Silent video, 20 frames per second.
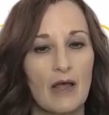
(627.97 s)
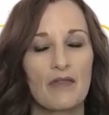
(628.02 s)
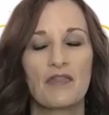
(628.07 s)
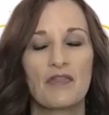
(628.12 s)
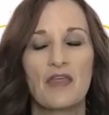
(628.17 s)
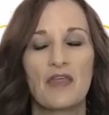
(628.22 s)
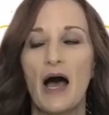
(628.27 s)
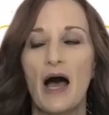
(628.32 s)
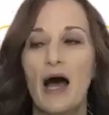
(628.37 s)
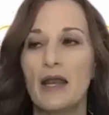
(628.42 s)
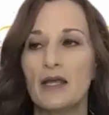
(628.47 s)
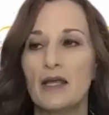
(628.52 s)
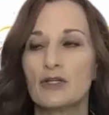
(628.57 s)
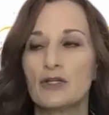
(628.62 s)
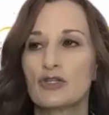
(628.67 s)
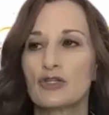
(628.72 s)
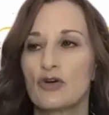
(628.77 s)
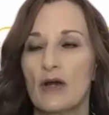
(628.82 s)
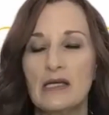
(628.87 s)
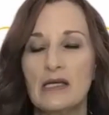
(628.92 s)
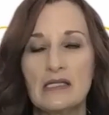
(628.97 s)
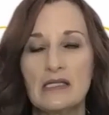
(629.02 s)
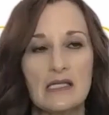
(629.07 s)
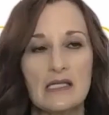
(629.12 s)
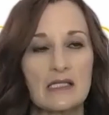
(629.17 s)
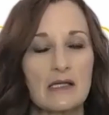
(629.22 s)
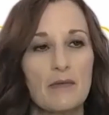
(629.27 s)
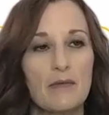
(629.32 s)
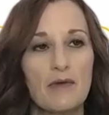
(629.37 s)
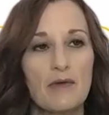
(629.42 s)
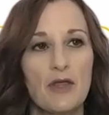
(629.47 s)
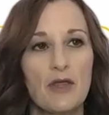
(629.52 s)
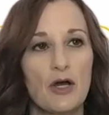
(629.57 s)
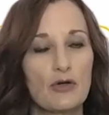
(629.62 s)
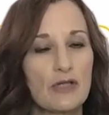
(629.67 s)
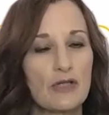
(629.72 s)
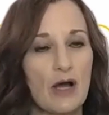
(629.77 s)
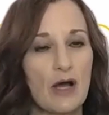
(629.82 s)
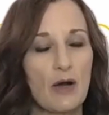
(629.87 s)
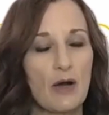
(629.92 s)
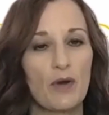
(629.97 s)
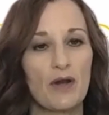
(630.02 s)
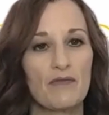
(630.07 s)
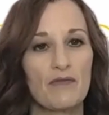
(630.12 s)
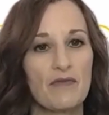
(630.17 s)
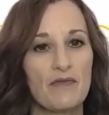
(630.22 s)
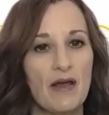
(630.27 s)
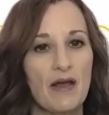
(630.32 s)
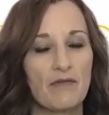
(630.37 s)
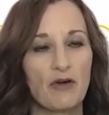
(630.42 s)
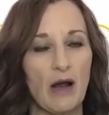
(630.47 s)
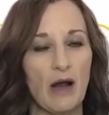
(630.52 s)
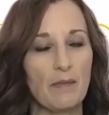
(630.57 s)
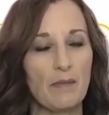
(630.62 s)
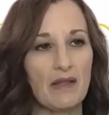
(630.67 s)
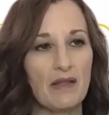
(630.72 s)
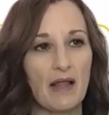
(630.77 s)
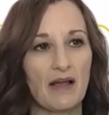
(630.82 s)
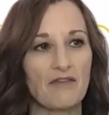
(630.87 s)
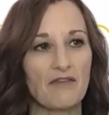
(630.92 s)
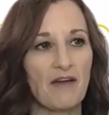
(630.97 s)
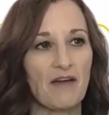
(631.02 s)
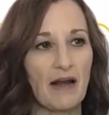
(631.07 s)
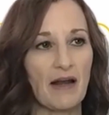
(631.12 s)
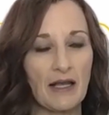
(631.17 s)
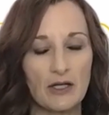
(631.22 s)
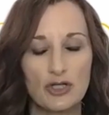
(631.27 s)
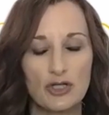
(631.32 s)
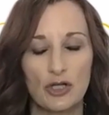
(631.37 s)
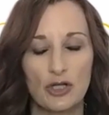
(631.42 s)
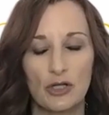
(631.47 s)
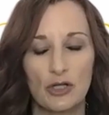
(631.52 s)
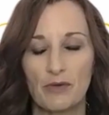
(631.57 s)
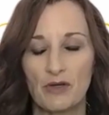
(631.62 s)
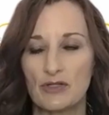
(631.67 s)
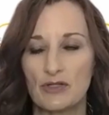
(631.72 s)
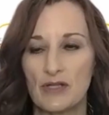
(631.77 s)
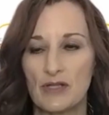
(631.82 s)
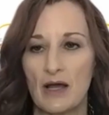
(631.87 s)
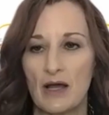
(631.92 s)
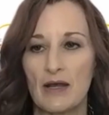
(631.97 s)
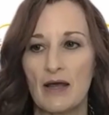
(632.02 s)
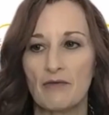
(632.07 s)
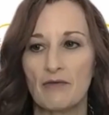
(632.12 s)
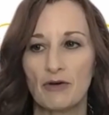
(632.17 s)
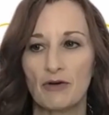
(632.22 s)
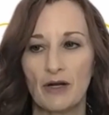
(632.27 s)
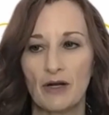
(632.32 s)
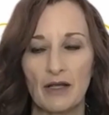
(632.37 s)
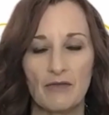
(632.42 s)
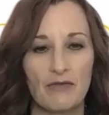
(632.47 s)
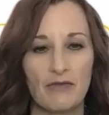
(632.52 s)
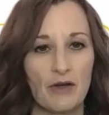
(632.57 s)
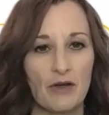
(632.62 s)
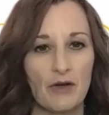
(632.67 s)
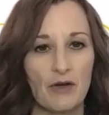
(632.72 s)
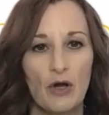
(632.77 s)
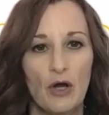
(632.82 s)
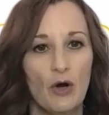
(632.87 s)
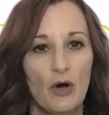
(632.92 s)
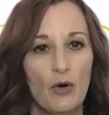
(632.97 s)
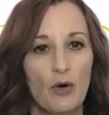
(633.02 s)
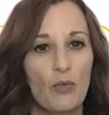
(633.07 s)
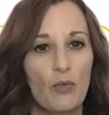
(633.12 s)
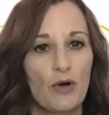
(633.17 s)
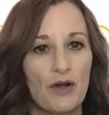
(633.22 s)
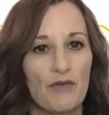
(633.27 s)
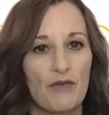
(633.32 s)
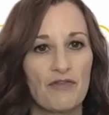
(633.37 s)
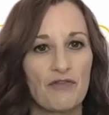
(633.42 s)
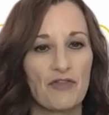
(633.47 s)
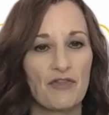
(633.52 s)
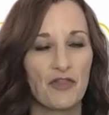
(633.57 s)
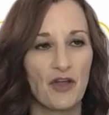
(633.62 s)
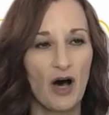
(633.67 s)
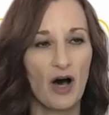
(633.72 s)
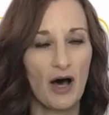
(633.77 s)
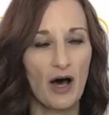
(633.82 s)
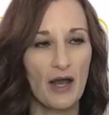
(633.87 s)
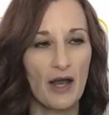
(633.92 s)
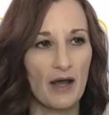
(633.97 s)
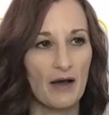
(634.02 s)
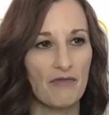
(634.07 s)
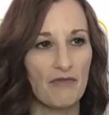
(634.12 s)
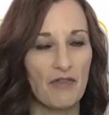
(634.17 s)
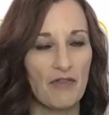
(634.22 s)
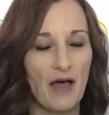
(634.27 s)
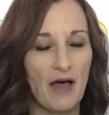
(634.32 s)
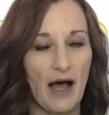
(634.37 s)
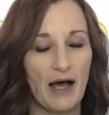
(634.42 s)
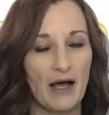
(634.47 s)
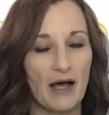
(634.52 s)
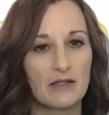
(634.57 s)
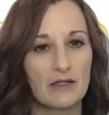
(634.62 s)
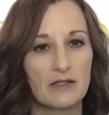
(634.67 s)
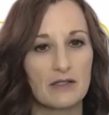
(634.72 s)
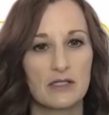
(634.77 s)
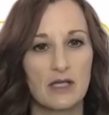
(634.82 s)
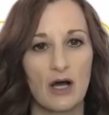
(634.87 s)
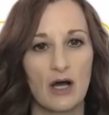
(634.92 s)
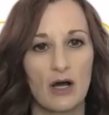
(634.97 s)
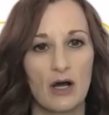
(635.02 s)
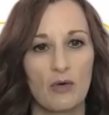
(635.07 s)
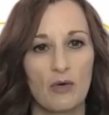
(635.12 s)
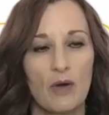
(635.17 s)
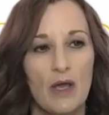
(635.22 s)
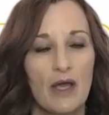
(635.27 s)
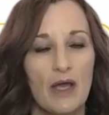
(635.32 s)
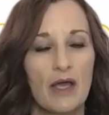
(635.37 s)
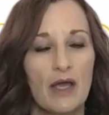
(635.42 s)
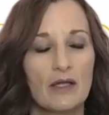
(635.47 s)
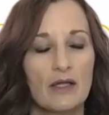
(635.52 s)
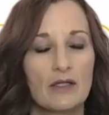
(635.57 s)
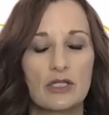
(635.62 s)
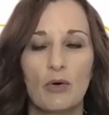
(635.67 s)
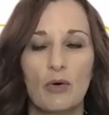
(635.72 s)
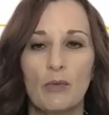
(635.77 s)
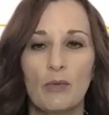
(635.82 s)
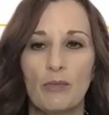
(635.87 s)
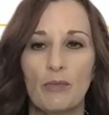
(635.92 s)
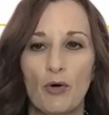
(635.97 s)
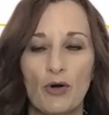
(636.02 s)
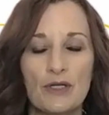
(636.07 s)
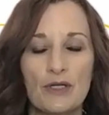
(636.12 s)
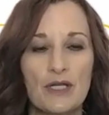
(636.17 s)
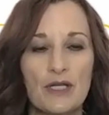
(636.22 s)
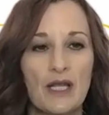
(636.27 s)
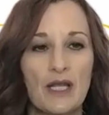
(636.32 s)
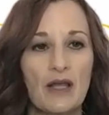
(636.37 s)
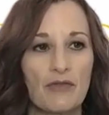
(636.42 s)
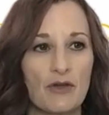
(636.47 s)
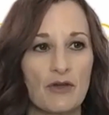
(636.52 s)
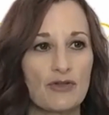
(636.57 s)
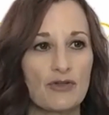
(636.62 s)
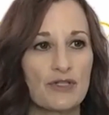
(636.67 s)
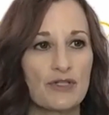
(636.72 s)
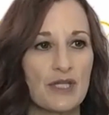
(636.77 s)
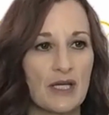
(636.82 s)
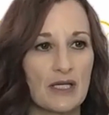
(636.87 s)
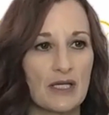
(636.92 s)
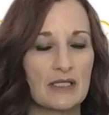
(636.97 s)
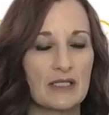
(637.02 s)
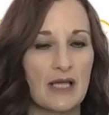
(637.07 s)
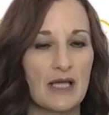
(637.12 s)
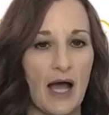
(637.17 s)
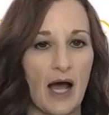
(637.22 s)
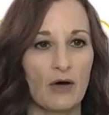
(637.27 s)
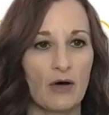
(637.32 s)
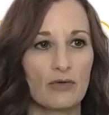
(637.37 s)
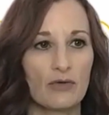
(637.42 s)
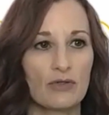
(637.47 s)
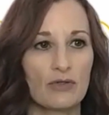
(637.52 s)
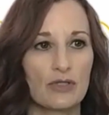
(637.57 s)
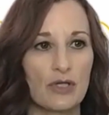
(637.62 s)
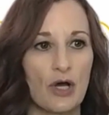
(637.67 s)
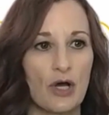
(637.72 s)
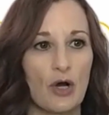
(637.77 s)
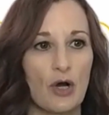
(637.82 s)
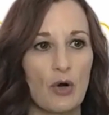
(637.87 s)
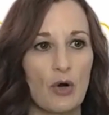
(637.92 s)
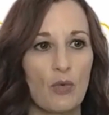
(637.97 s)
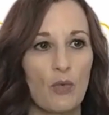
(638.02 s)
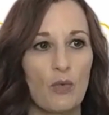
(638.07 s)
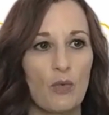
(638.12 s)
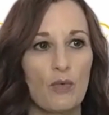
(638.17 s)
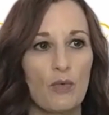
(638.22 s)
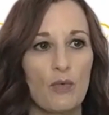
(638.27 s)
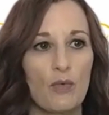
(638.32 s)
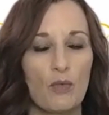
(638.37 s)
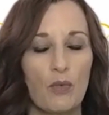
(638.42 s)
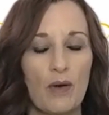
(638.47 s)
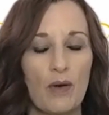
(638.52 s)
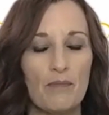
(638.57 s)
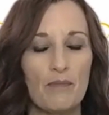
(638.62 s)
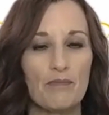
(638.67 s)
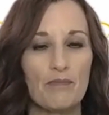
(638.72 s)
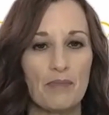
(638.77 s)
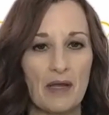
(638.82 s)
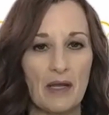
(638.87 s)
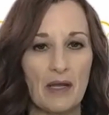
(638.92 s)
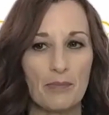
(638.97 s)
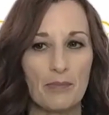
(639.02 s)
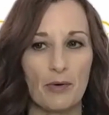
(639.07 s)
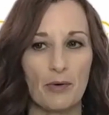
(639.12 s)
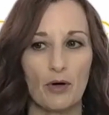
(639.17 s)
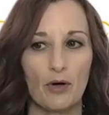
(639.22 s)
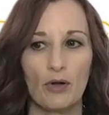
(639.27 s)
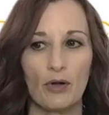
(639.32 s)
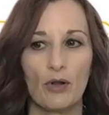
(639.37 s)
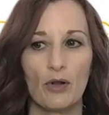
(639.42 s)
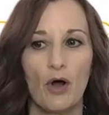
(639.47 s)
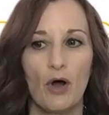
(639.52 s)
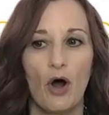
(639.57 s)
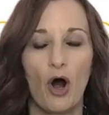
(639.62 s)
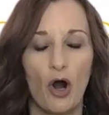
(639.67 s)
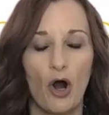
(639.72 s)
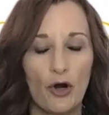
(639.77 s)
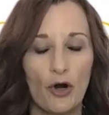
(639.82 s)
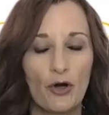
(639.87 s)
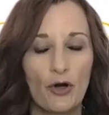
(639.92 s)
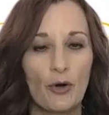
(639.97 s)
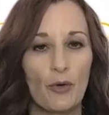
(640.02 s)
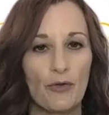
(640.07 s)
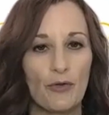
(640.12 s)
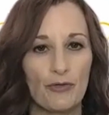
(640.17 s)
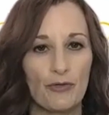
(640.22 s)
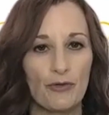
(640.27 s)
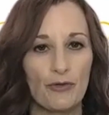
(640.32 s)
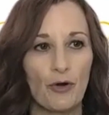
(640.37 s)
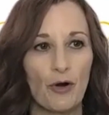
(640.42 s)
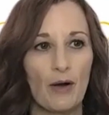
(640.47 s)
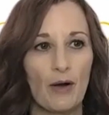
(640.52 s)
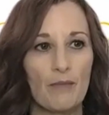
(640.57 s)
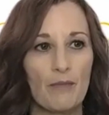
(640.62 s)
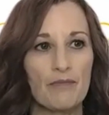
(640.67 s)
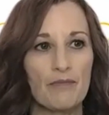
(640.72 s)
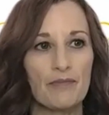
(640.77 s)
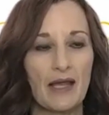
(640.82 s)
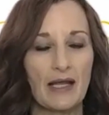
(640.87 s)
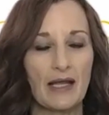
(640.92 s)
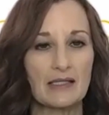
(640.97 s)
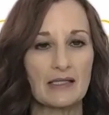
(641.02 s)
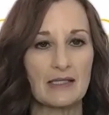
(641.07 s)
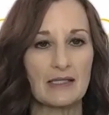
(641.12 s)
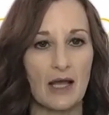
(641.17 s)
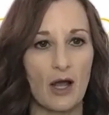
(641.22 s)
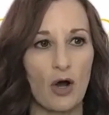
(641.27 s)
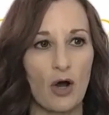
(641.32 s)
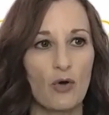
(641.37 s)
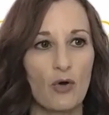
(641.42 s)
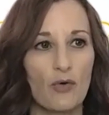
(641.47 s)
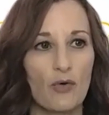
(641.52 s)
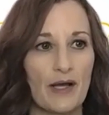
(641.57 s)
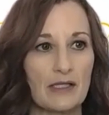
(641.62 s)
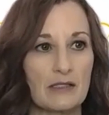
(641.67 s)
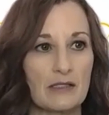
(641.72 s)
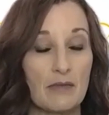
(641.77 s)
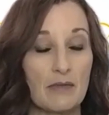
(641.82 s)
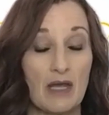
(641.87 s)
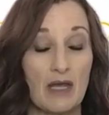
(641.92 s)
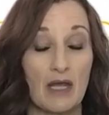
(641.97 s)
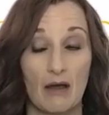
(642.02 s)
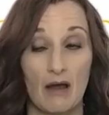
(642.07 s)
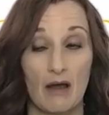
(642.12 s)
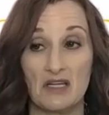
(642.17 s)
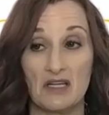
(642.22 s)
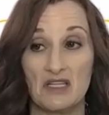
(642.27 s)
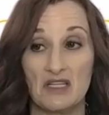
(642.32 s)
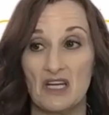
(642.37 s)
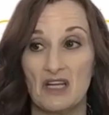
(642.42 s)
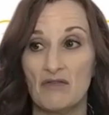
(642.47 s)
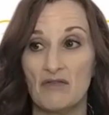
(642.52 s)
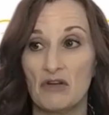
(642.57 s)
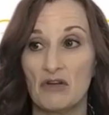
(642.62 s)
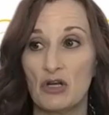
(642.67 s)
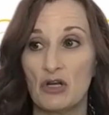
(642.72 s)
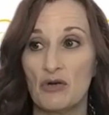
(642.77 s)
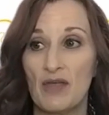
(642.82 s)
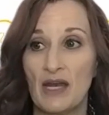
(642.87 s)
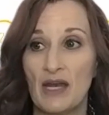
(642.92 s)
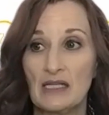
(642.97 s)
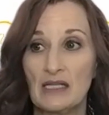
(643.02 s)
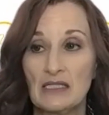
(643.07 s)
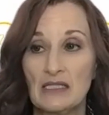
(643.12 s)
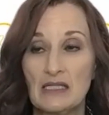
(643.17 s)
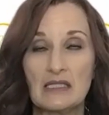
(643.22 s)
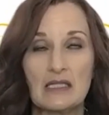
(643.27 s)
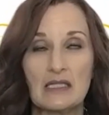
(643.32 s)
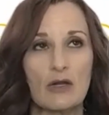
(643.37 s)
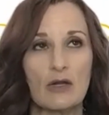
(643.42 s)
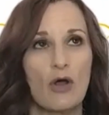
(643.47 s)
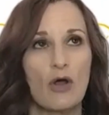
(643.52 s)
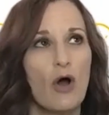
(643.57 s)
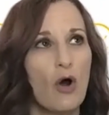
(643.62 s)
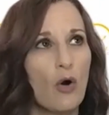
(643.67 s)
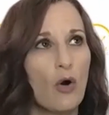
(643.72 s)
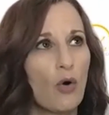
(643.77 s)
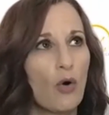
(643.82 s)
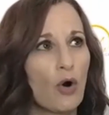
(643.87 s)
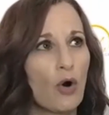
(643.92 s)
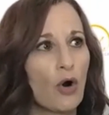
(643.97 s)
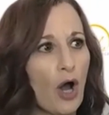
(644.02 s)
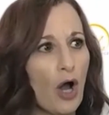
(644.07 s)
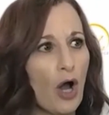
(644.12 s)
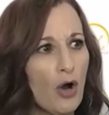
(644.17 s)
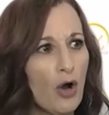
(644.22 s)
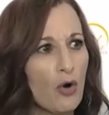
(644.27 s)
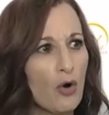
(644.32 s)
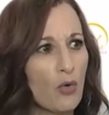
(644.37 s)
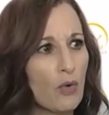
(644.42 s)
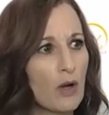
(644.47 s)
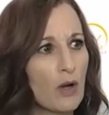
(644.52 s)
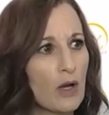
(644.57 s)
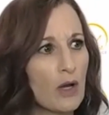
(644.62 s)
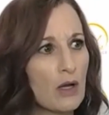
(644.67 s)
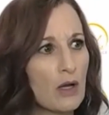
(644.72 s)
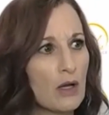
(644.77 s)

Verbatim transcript: That is crazy. Some of those I would have never, I mean, like financial abuse, I never even would have thought of that. So it's so important to get those things out. So when people are going through them, they can say, oh, that's me. I didn't even know that existed or, oh,